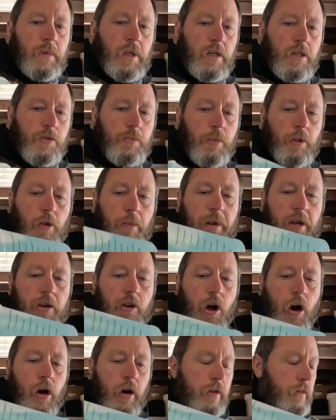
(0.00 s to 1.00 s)
Just put a little bit of
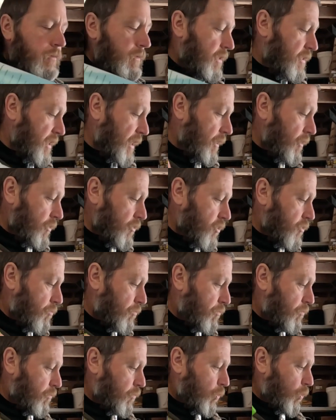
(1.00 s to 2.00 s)
Dawn inside a little
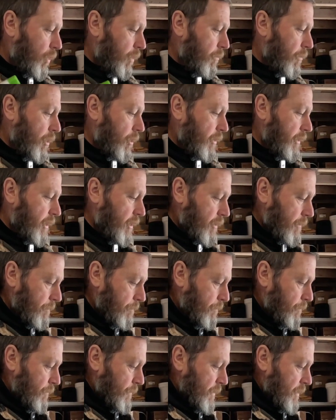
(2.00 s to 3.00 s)
squirt bottle here.
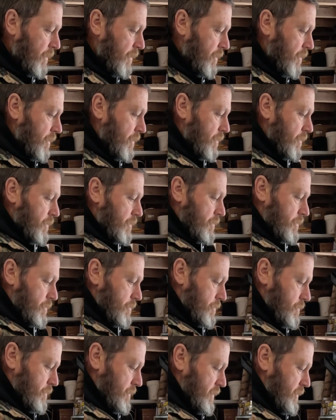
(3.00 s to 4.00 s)

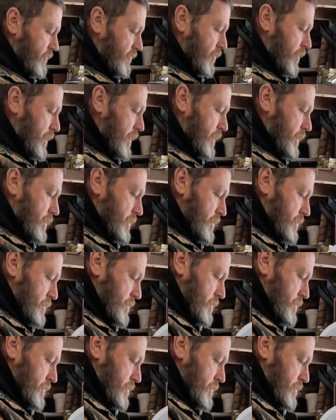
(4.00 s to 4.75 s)
And we're going to try to